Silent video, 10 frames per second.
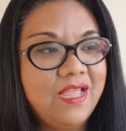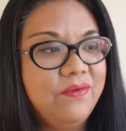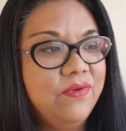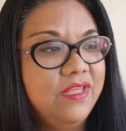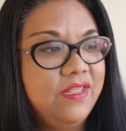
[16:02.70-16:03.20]

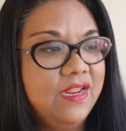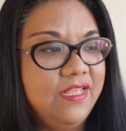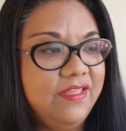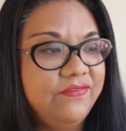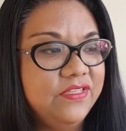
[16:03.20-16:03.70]
that one
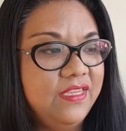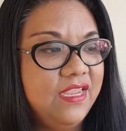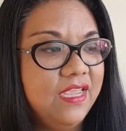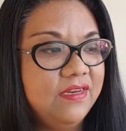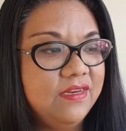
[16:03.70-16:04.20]
I left in
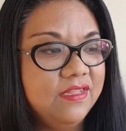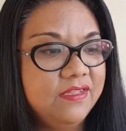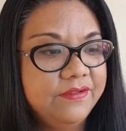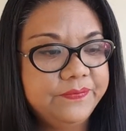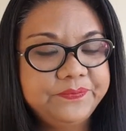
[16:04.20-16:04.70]

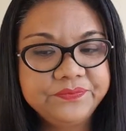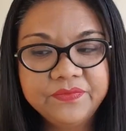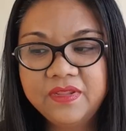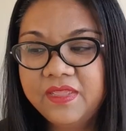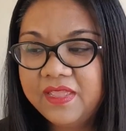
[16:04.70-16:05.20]
Canada.
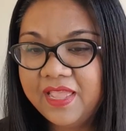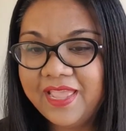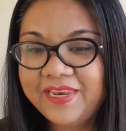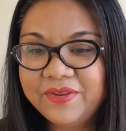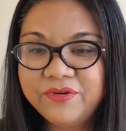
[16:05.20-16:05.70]

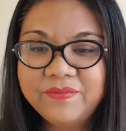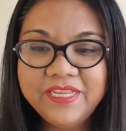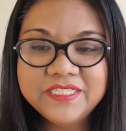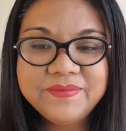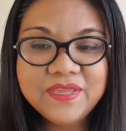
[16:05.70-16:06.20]
And it
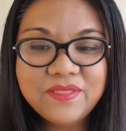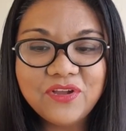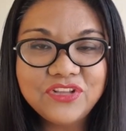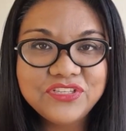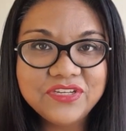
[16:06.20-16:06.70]
reminds me a
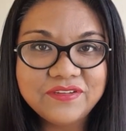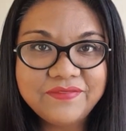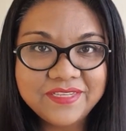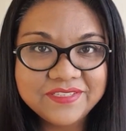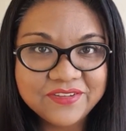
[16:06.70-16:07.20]
lot
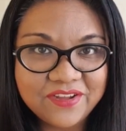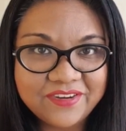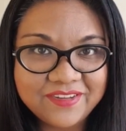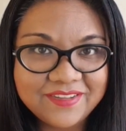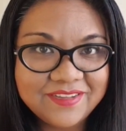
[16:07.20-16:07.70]
of
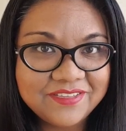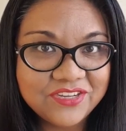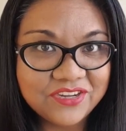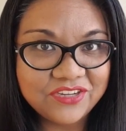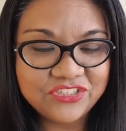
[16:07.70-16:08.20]
Escada
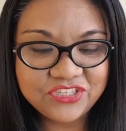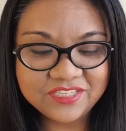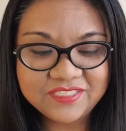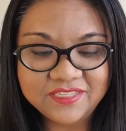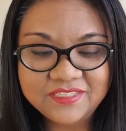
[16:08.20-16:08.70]
Taj
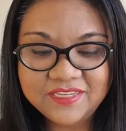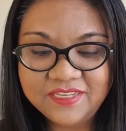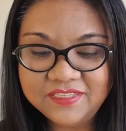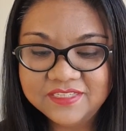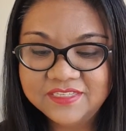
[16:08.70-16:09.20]

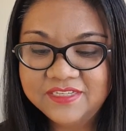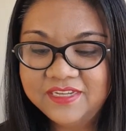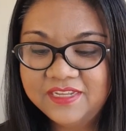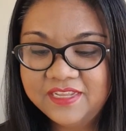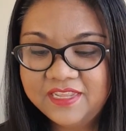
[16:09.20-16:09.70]
Sunset.
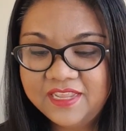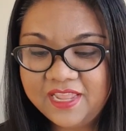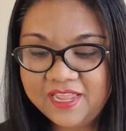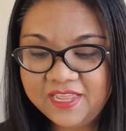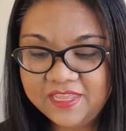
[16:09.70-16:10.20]

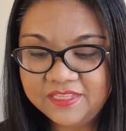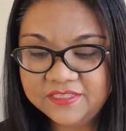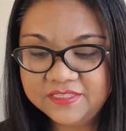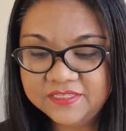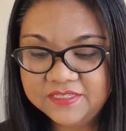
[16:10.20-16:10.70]

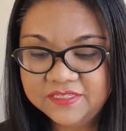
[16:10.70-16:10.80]
And